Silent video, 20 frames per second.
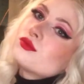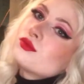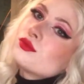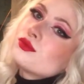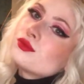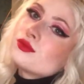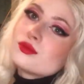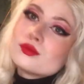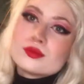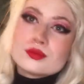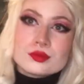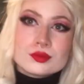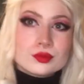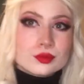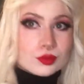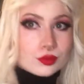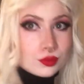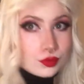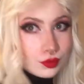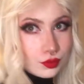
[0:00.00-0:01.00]
And
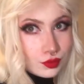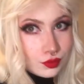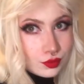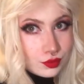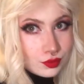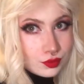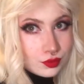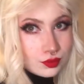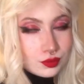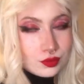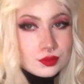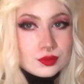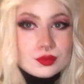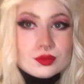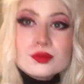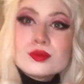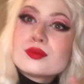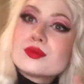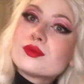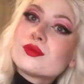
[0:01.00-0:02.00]
yeah, this is
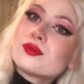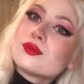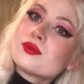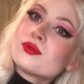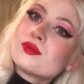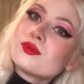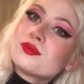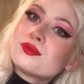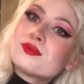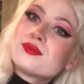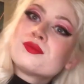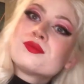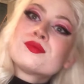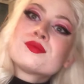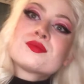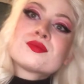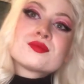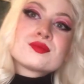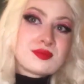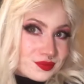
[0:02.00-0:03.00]
the final look.
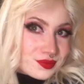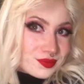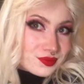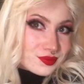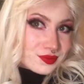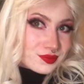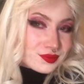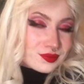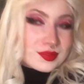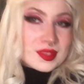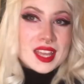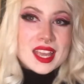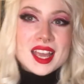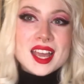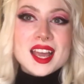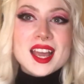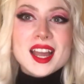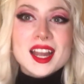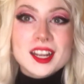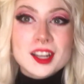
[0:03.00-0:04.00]

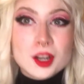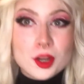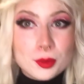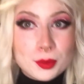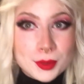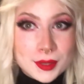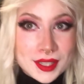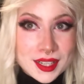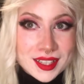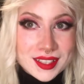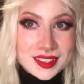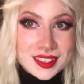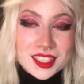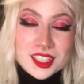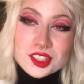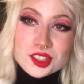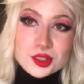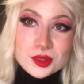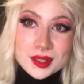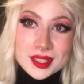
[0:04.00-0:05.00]
I hope you guys
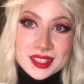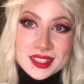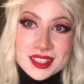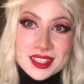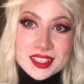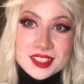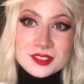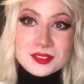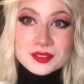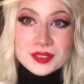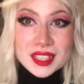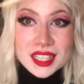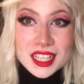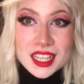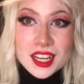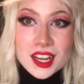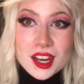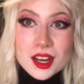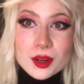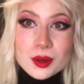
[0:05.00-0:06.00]
enjoyed this
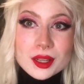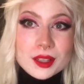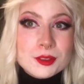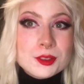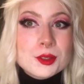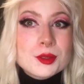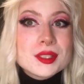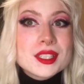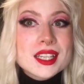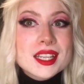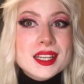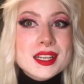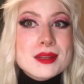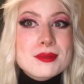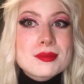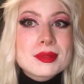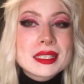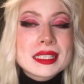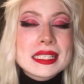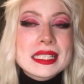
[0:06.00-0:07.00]
video. If you
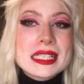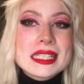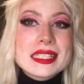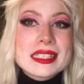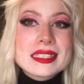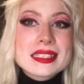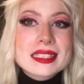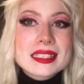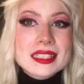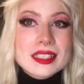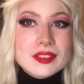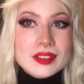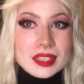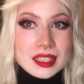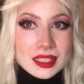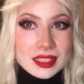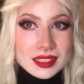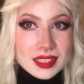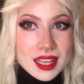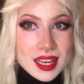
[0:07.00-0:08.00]
did, please give
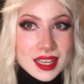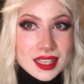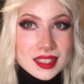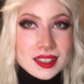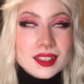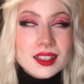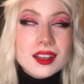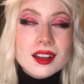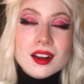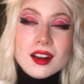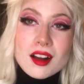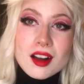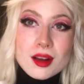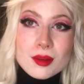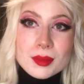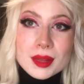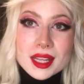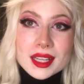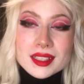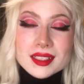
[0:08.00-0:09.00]
it a like, a
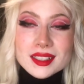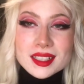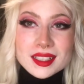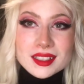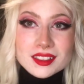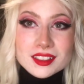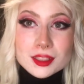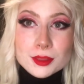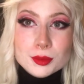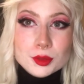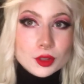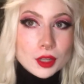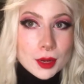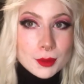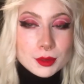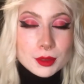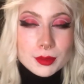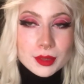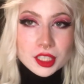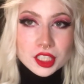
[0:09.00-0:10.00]
comment, and
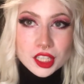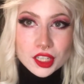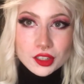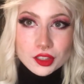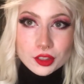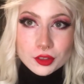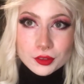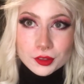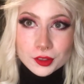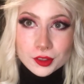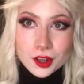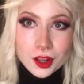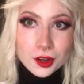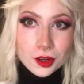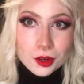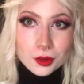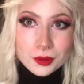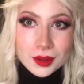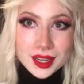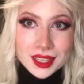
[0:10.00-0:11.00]
subscribe to my channel if you're not
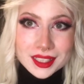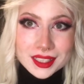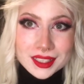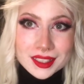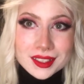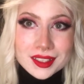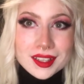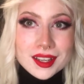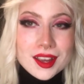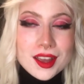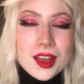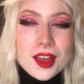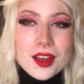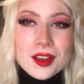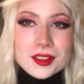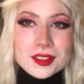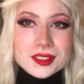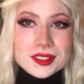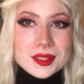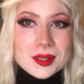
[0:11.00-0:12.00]
already.
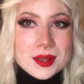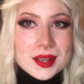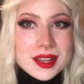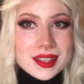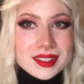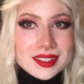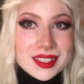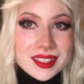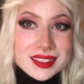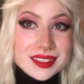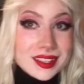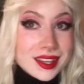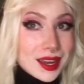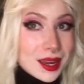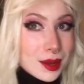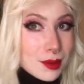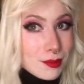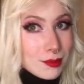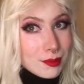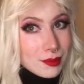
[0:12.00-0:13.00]
I'll see you guys next
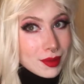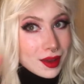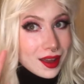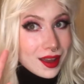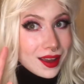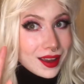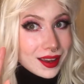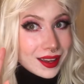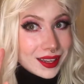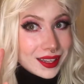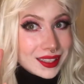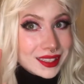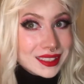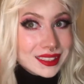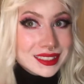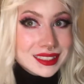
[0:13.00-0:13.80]
time. Bye!